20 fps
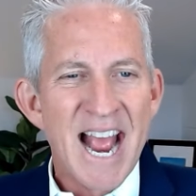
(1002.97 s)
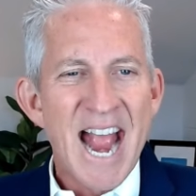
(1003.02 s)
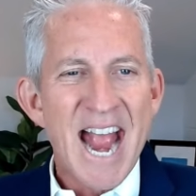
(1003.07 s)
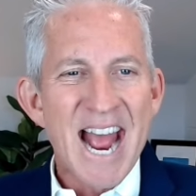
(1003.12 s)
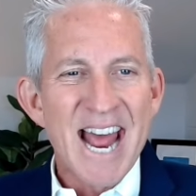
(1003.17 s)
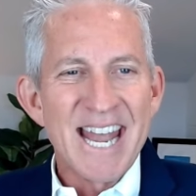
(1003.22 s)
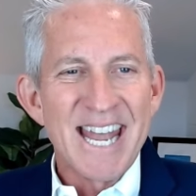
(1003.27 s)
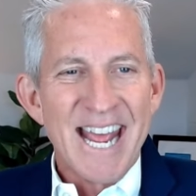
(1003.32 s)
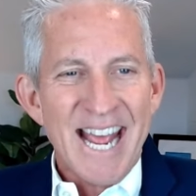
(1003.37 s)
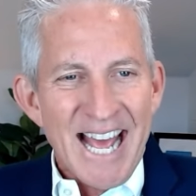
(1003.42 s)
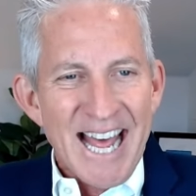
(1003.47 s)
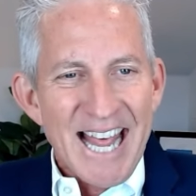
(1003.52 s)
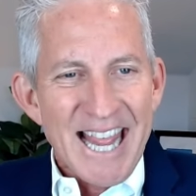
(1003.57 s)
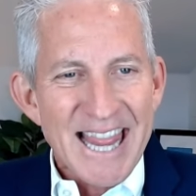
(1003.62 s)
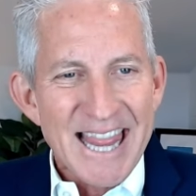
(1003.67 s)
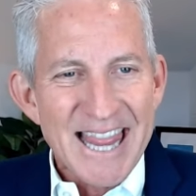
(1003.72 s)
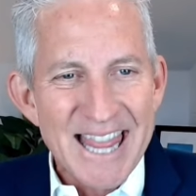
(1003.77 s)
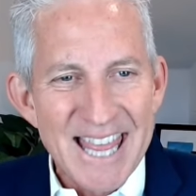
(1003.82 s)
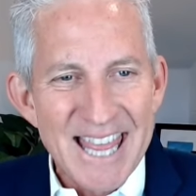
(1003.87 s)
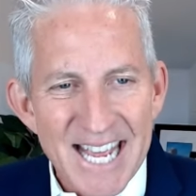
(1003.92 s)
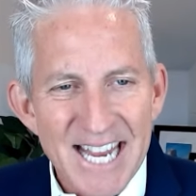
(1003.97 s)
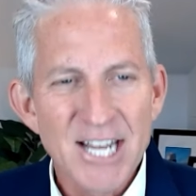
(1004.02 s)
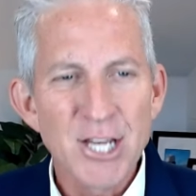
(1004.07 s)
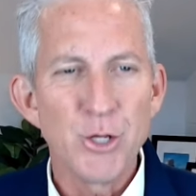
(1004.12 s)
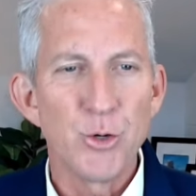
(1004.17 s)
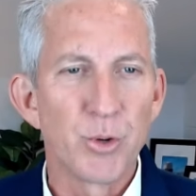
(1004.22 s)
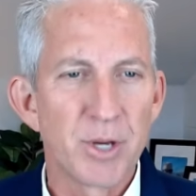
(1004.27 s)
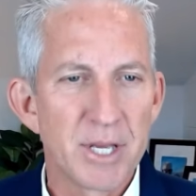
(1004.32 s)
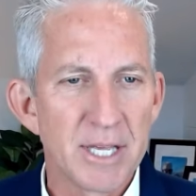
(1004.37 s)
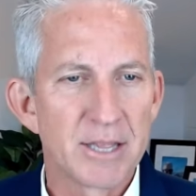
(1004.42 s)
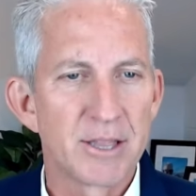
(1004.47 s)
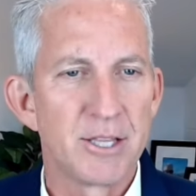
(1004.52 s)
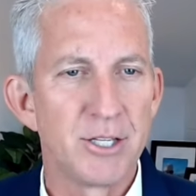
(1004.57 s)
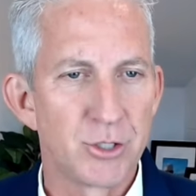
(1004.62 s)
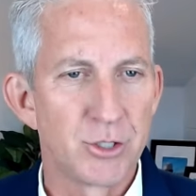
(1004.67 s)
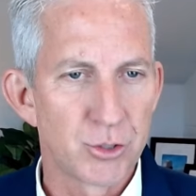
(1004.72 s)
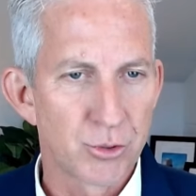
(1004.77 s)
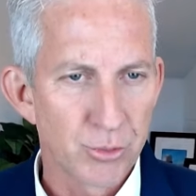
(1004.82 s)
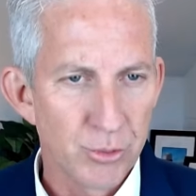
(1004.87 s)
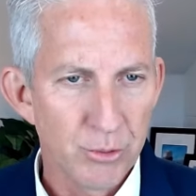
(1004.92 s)
and then you'll get the
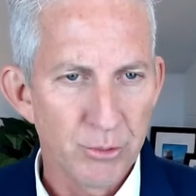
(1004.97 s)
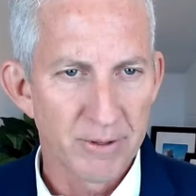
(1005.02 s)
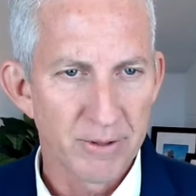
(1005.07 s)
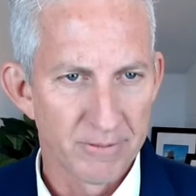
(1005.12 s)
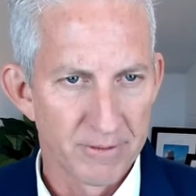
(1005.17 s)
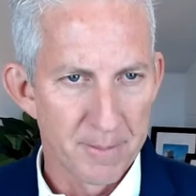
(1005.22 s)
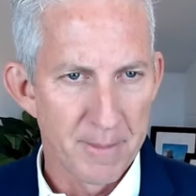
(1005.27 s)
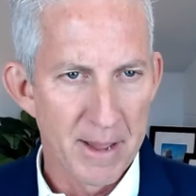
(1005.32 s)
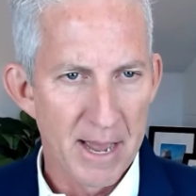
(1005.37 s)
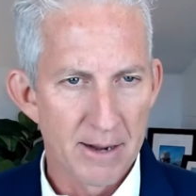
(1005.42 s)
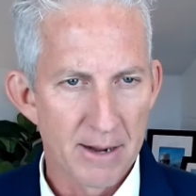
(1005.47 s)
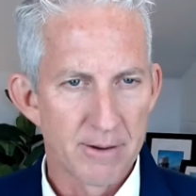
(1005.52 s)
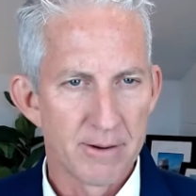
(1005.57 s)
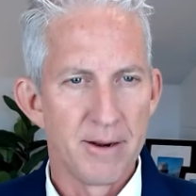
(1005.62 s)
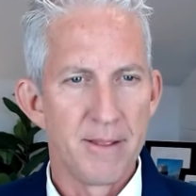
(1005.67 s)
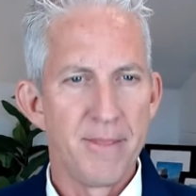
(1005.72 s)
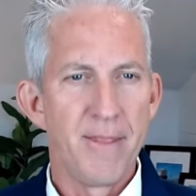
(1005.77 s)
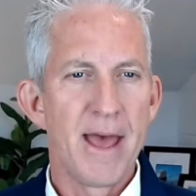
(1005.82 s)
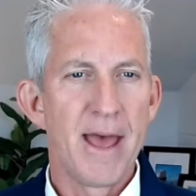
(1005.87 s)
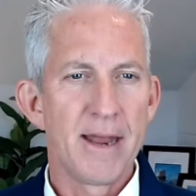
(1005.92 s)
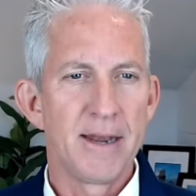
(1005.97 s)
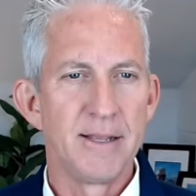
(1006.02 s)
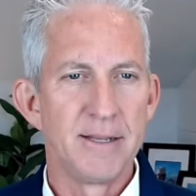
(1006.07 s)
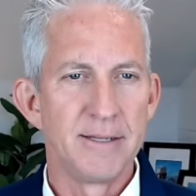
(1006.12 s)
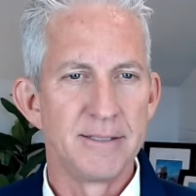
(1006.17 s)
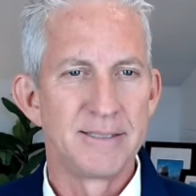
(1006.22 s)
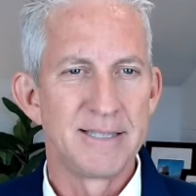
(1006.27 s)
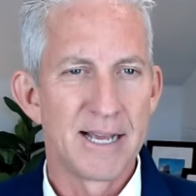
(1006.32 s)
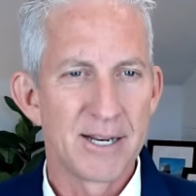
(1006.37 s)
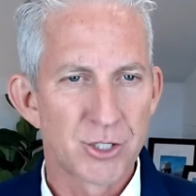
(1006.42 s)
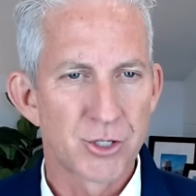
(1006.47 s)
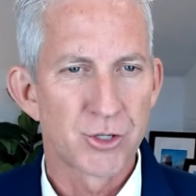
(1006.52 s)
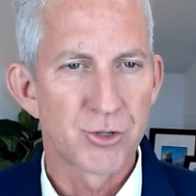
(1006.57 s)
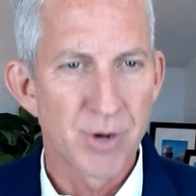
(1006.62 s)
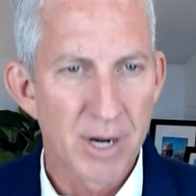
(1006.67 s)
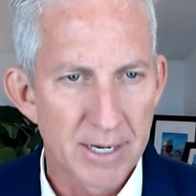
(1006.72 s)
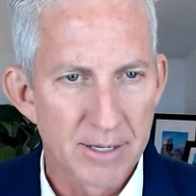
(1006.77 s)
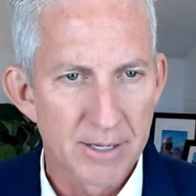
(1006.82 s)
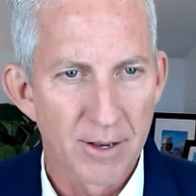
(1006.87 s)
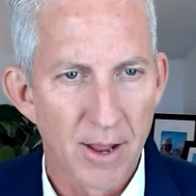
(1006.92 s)
truth of the matter, and that is that
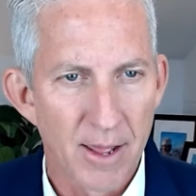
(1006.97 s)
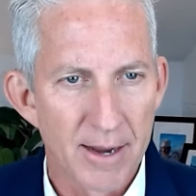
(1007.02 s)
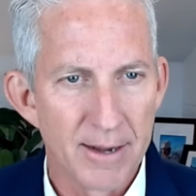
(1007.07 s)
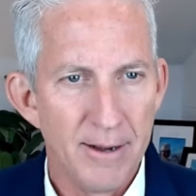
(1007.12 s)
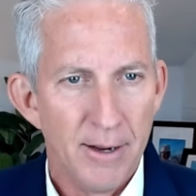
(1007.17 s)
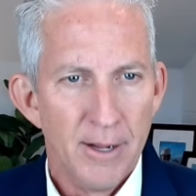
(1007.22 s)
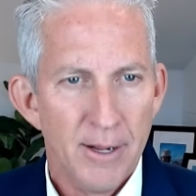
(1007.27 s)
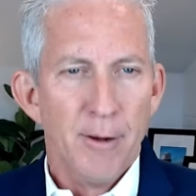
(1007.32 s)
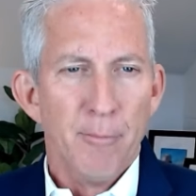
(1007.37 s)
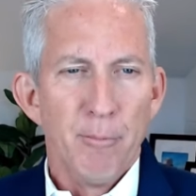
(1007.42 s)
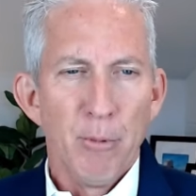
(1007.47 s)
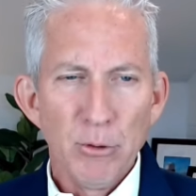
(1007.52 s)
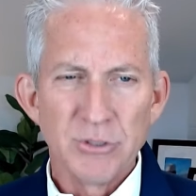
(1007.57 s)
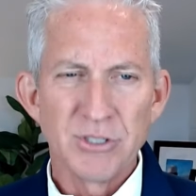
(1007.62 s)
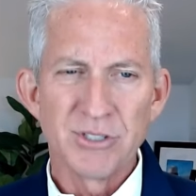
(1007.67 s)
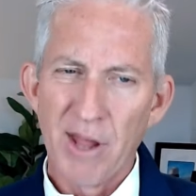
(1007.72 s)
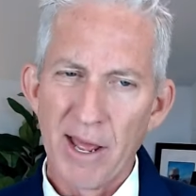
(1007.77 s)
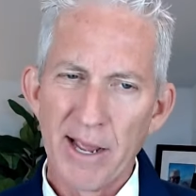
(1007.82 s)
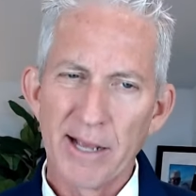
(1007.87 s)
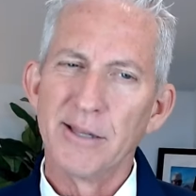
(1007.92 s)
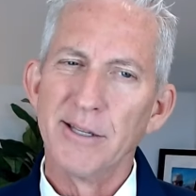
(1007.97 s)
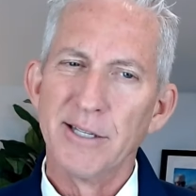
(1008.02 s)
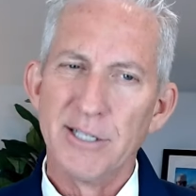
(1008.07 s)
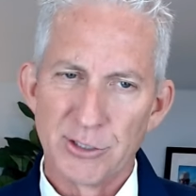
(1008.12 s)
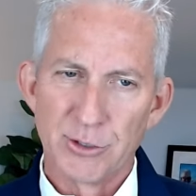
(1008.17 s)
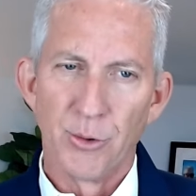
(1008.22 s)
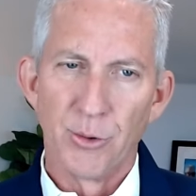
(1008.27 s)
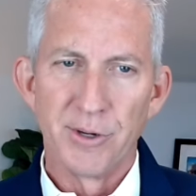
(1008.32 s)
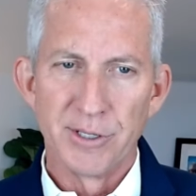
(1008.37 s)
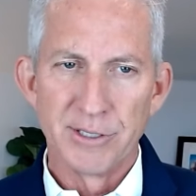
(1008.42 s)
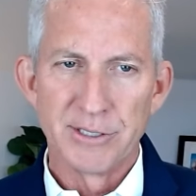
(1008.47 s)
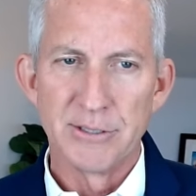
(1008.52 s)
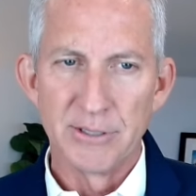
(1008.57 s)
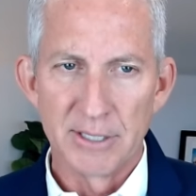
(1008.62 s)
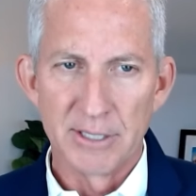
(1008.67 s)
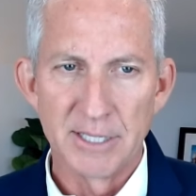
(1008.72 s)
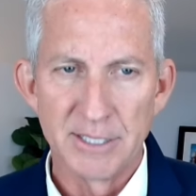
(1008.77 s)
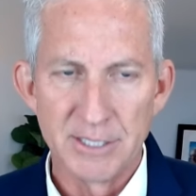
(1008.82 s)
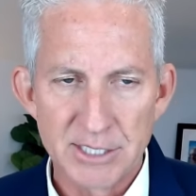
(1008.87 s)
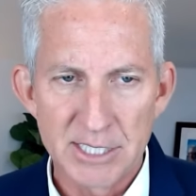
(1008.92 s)
trend line most likely is going
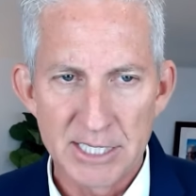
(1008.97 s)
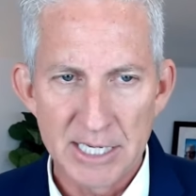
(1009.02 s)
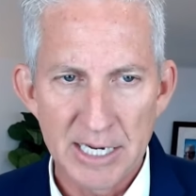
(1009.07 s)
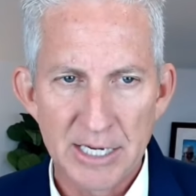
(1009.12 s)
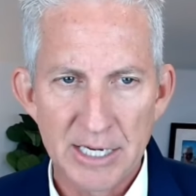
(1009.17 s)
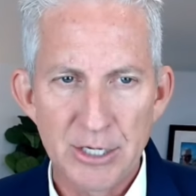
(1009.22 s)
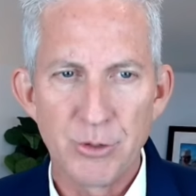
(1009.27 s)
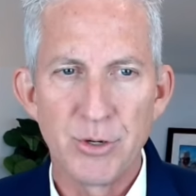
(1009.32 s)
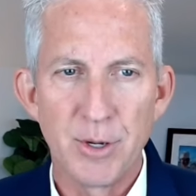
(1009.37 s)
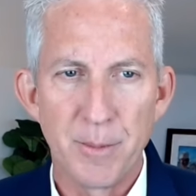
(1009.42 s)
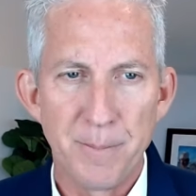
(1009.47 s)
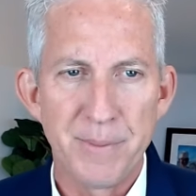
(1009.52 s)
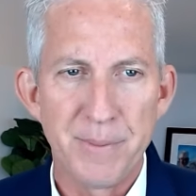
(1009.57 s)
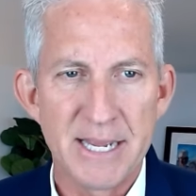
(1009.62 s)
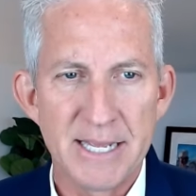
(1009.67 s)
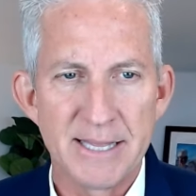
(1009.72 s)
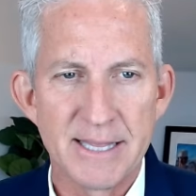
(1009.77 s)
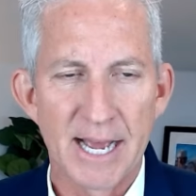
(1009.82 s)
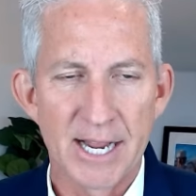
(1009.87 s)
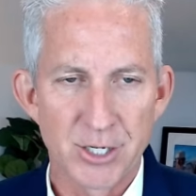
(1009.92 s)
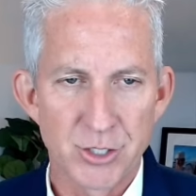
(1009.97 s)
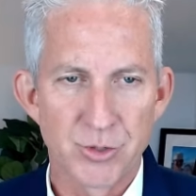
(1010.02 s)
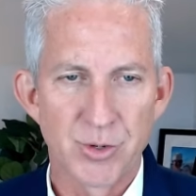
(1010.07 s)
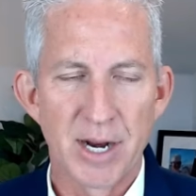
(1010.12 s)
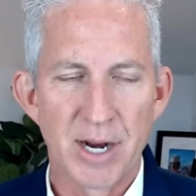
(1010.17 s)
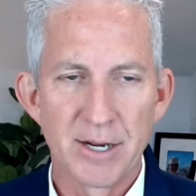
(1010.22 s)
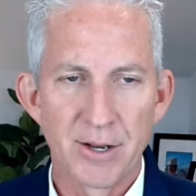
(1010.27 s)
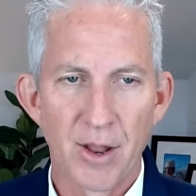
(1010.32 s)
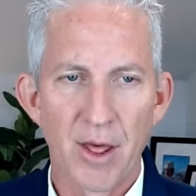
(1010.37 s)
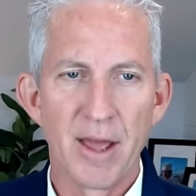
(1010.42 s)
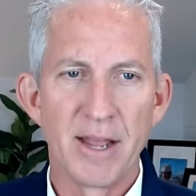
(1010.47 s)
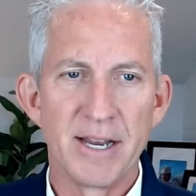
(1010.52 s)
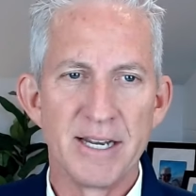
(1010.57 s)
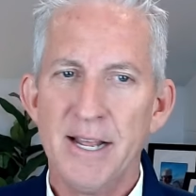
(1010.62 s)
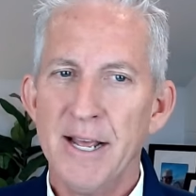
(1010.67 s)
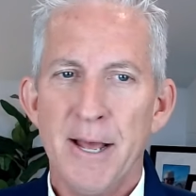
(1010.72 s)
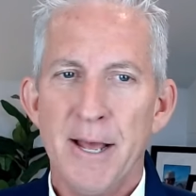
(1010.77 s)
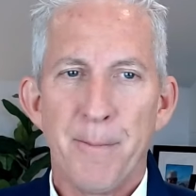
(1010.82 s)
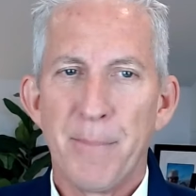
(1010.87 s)
to continue to be that trend line,